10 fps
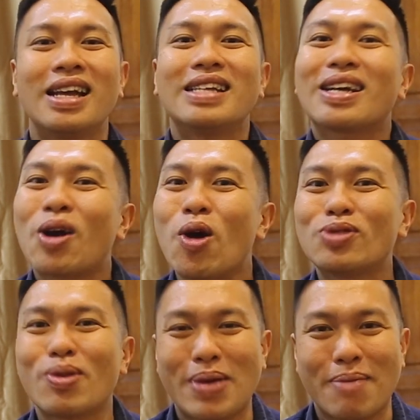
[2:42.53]
The cost
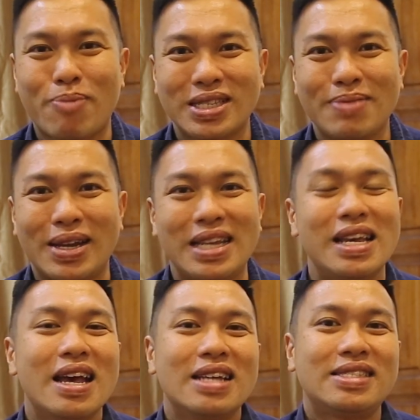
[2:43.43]
will be approximately
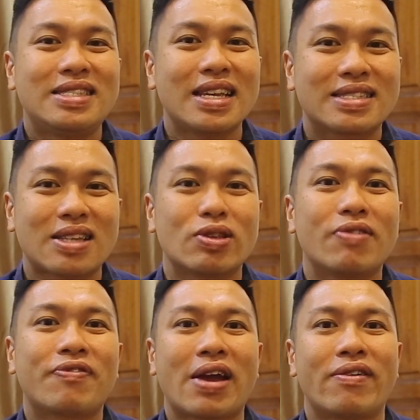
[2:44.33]

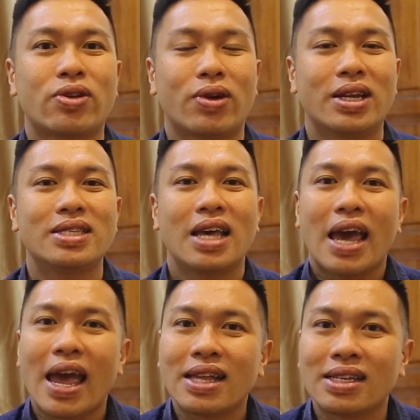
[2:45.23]
$6,500
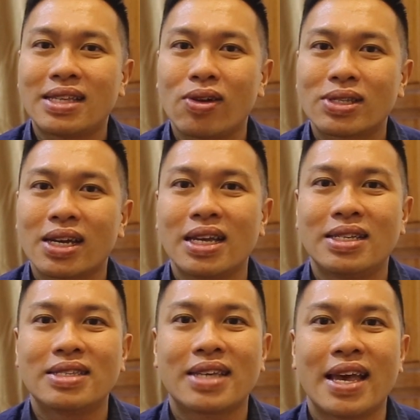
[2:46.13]
and the delta in
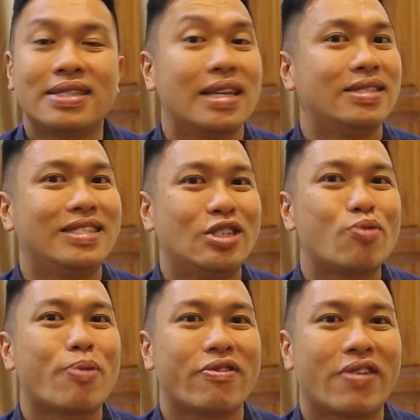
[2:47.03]
this case is
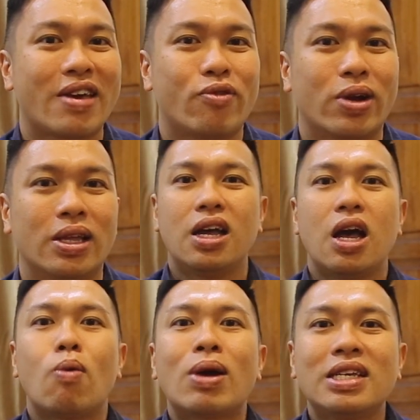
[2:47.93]
0.51.
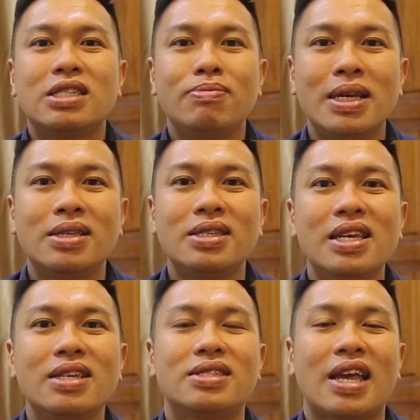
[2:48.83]
What this means
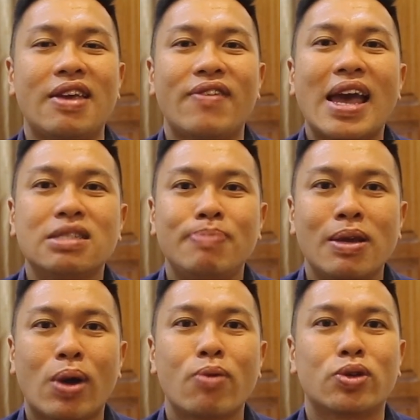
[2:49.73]
is that if
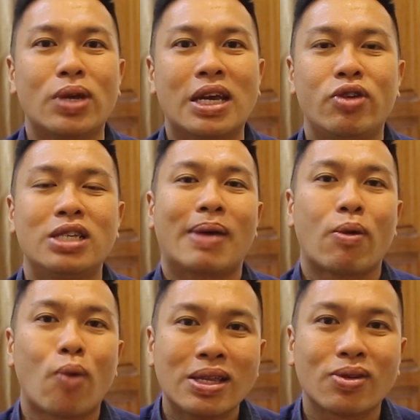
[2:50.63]
SPY were to increase by
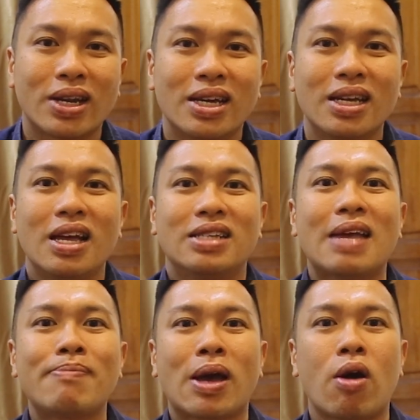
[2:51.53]
$1,
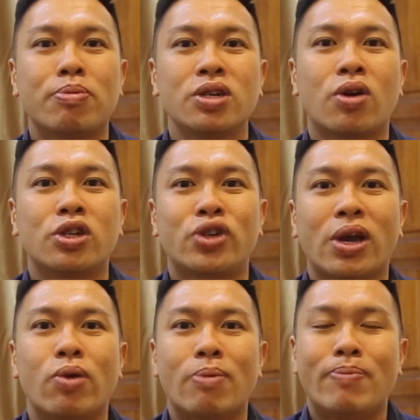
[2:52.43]
then my option contract
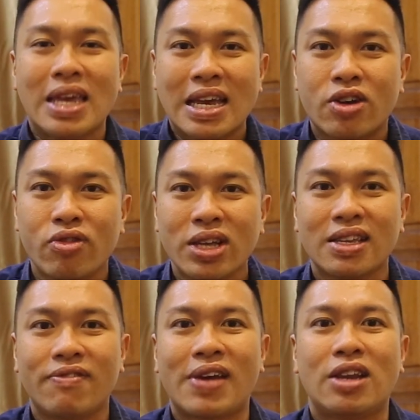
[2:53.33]
would increase
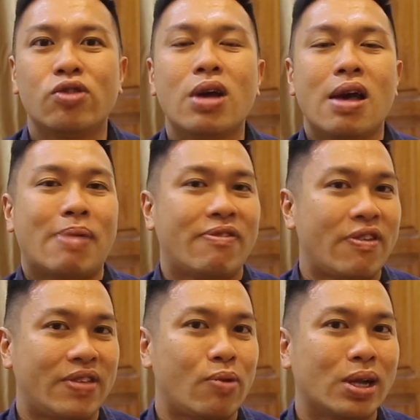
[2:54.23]
in value by
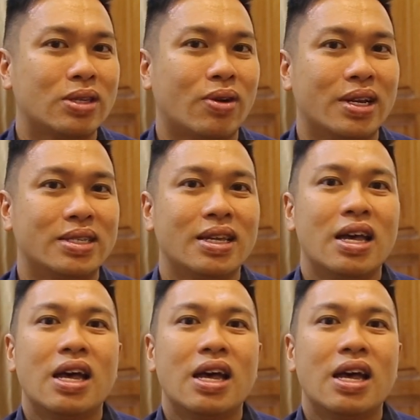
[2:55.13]
$51.